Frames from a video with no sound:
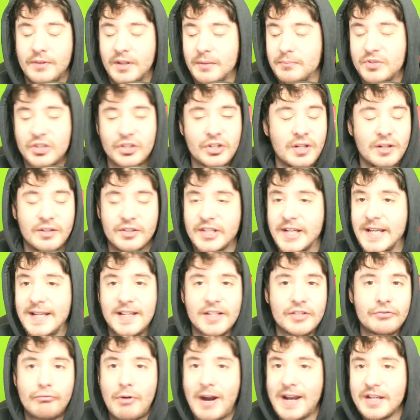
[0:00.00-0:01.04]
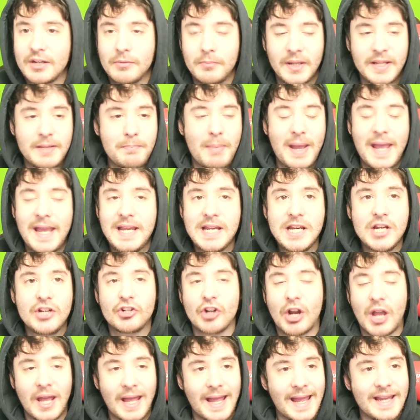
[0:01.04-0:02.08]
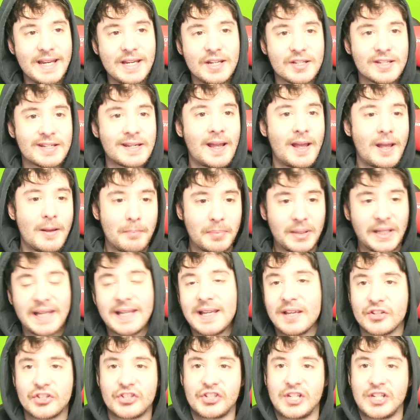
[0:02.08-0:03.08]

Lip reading: I'm just going to say this randomly. Page 8, player